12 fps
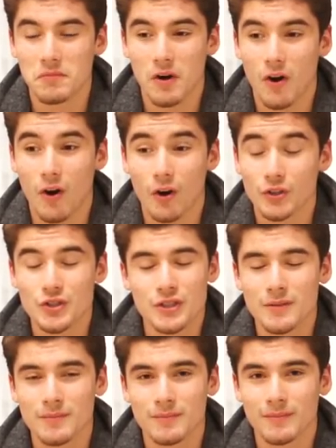
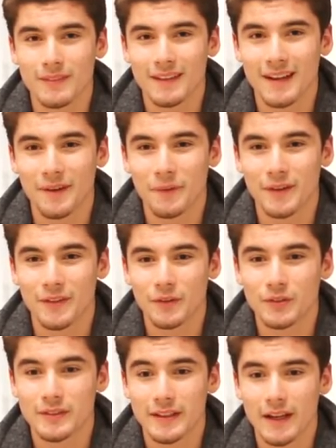hardship that I went
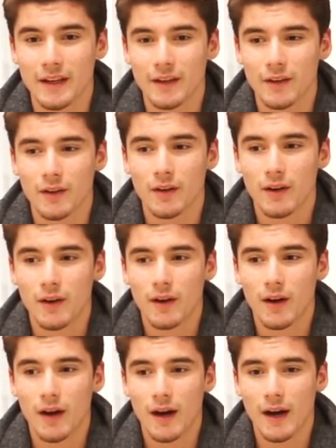through to get here,
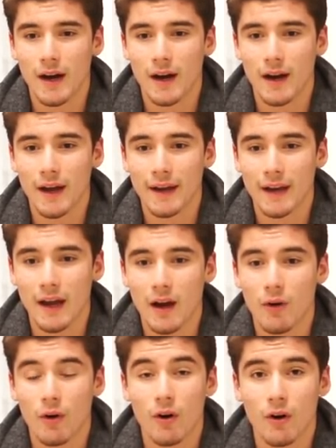and
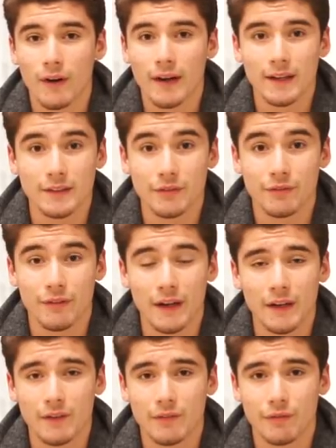how hard I had to
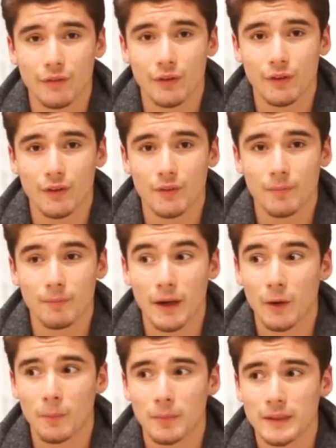fight for
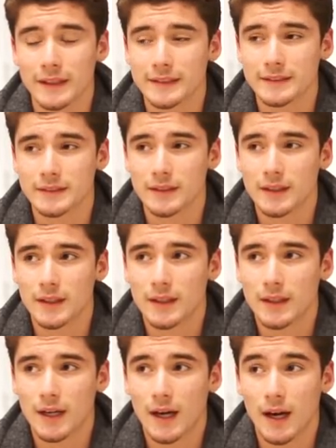my own place.
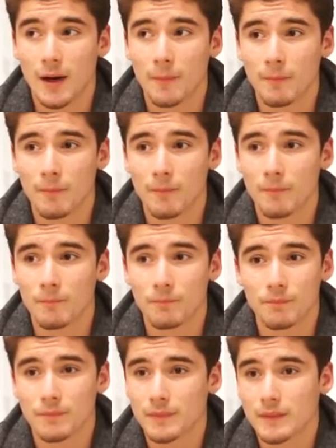
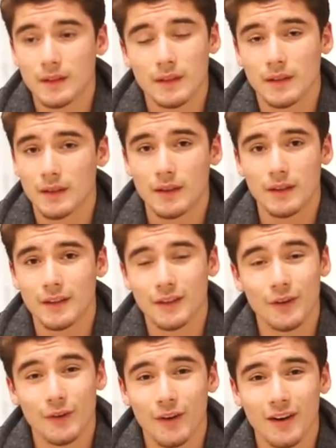
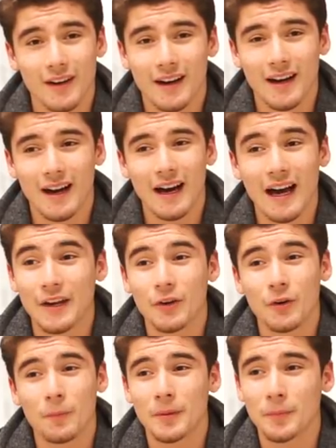You know, I
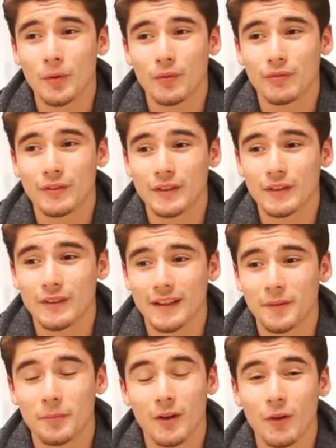know people feel
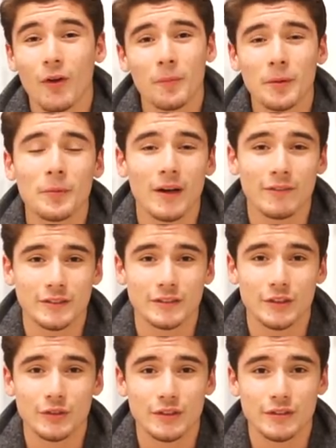like, a lot of people have
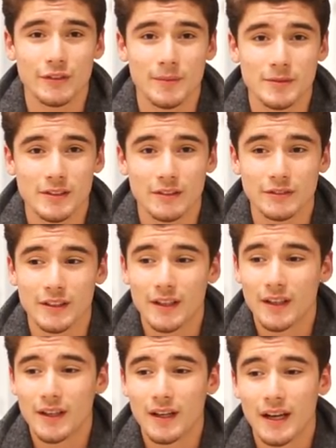excuses for themselves.
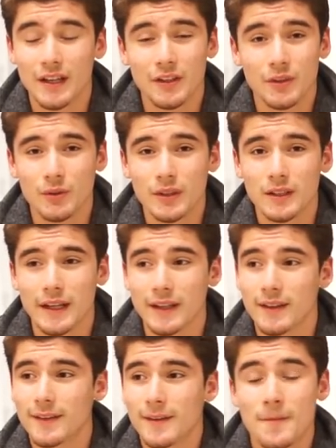And you know what, like,